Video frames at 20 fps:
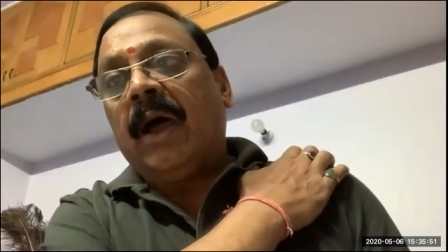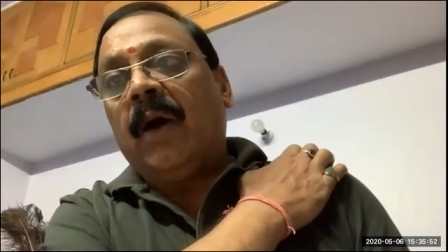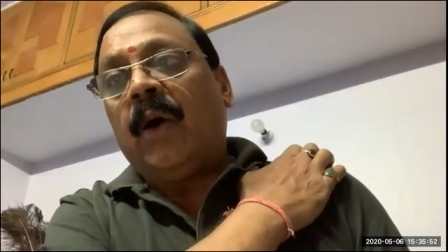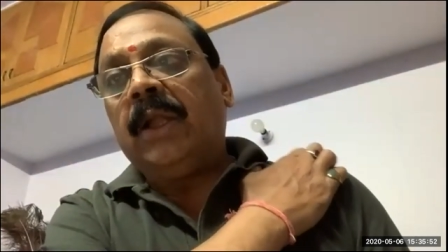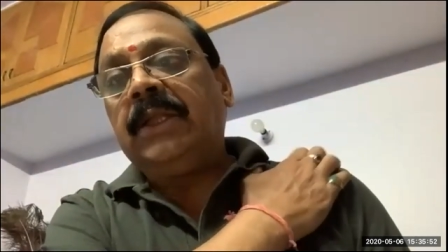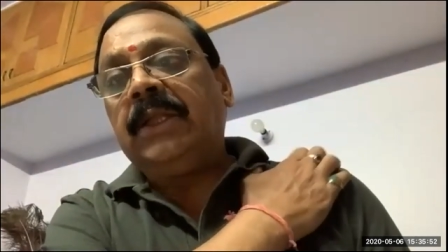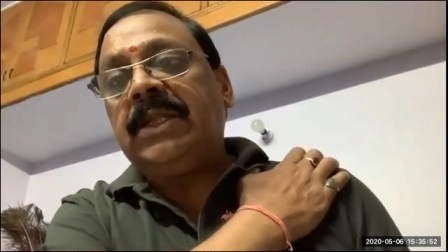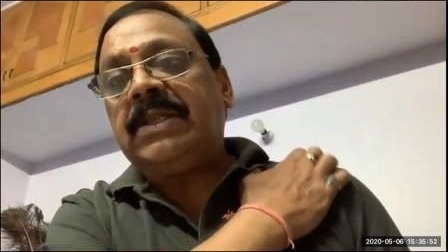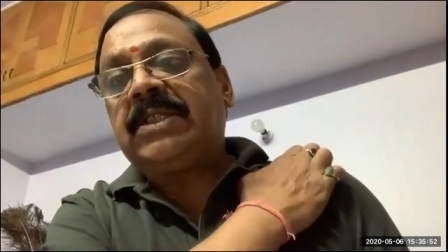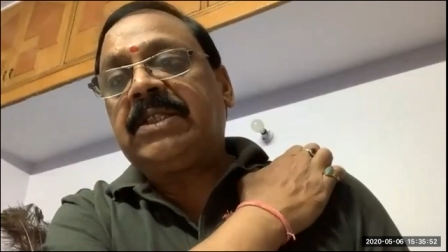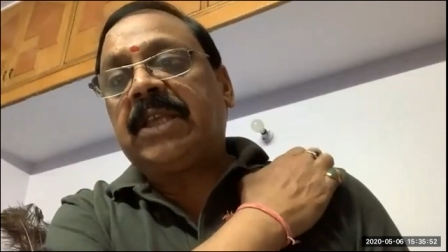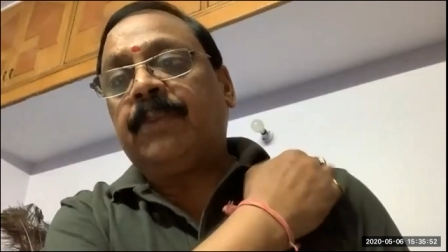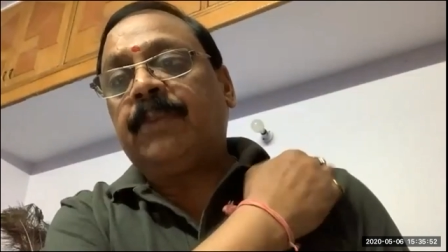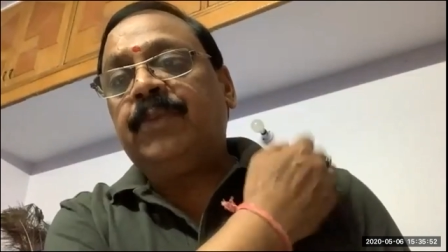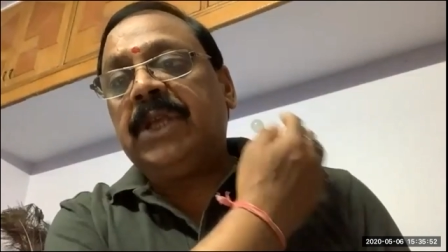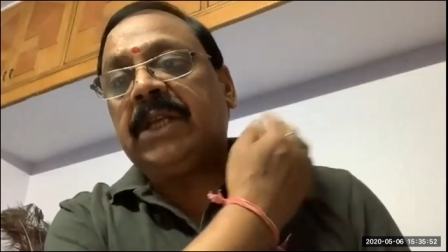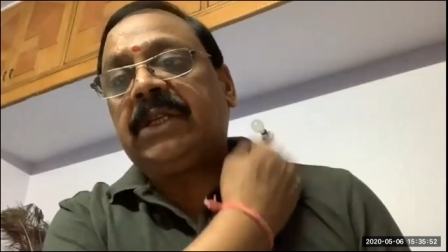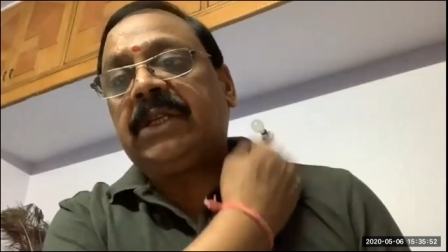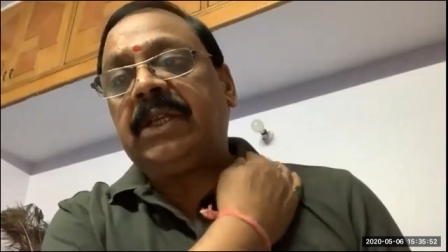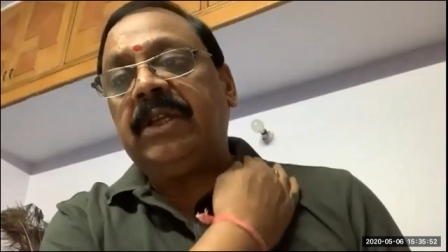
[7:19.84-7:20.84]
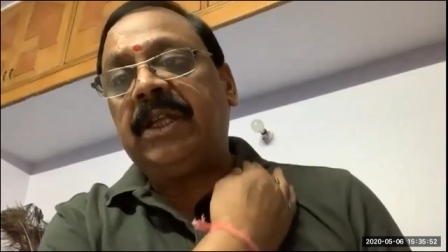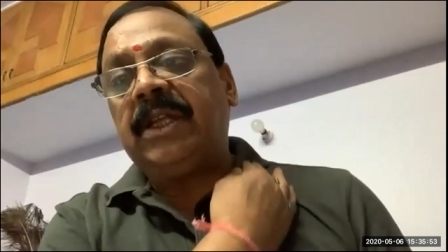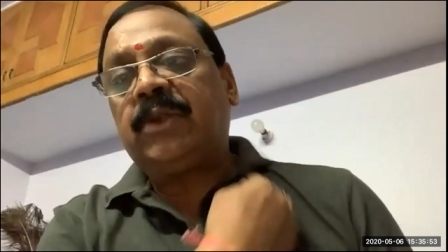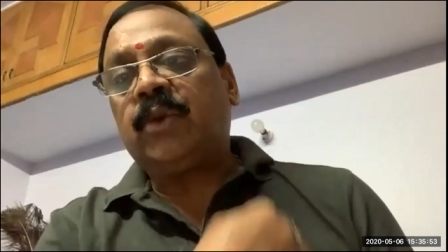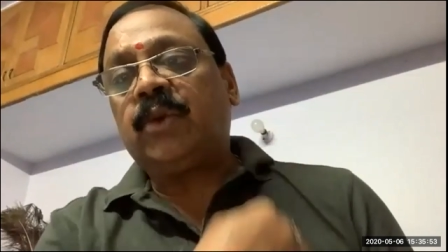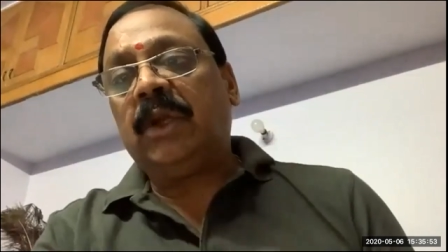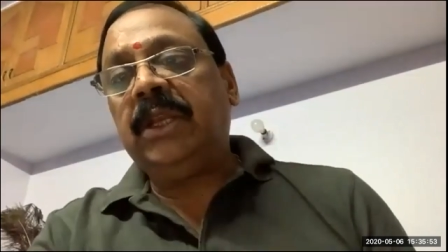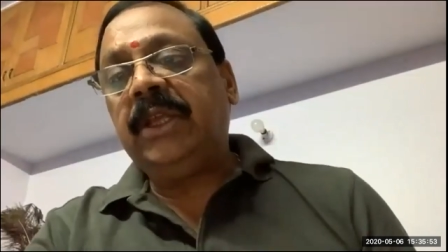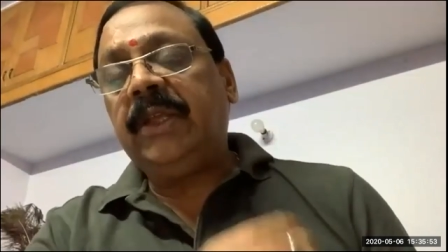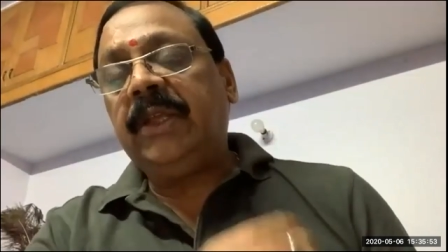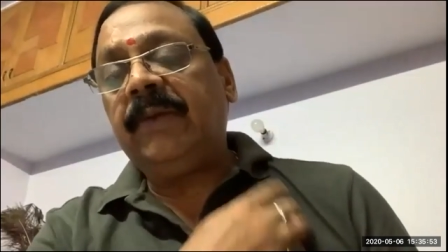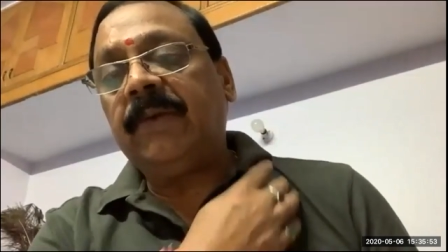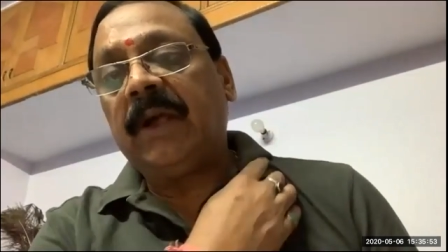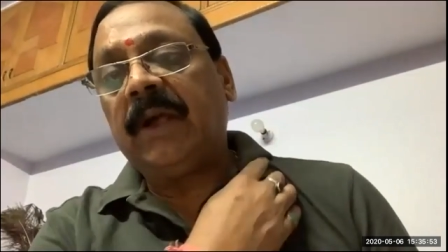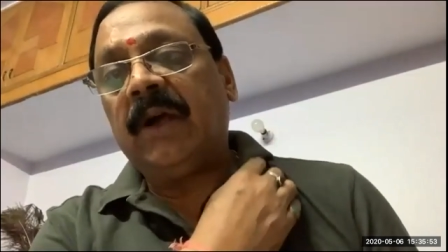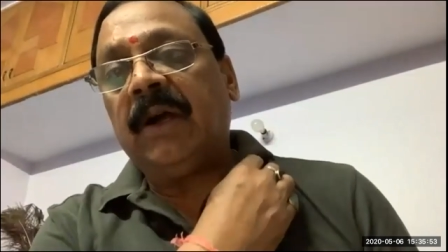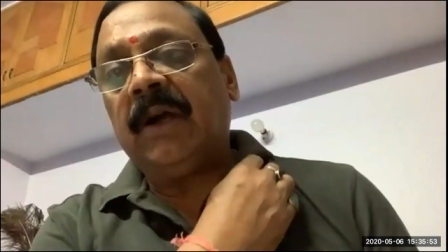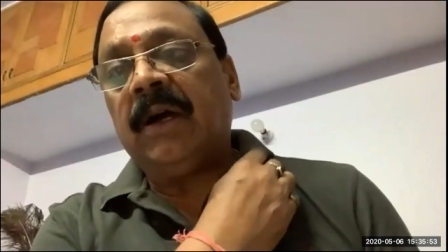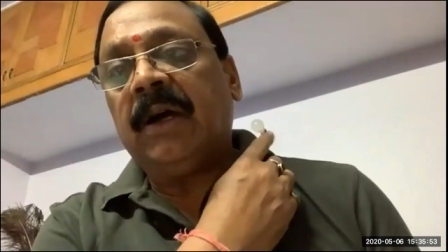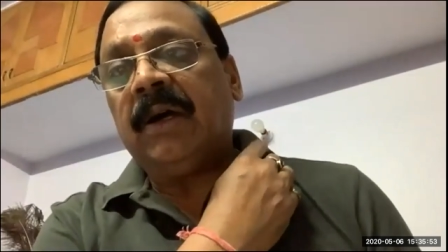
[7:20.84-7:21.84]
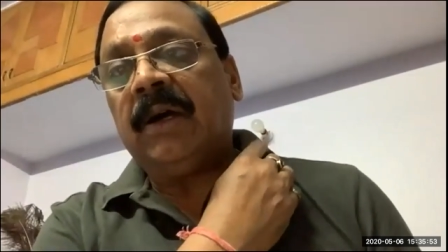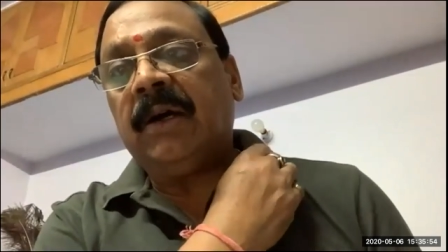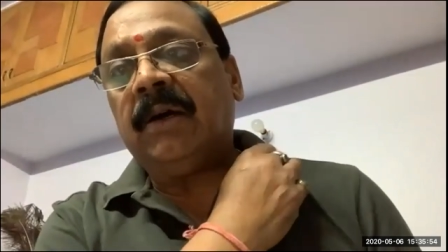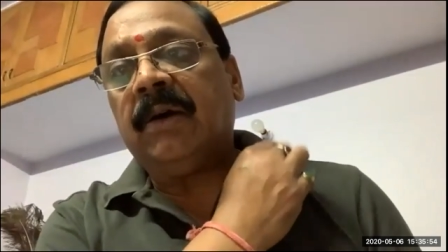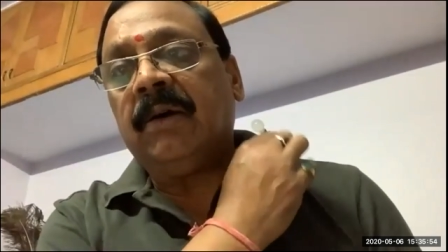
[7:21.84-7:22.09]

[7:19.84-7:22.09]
on this subject, naturally, uh,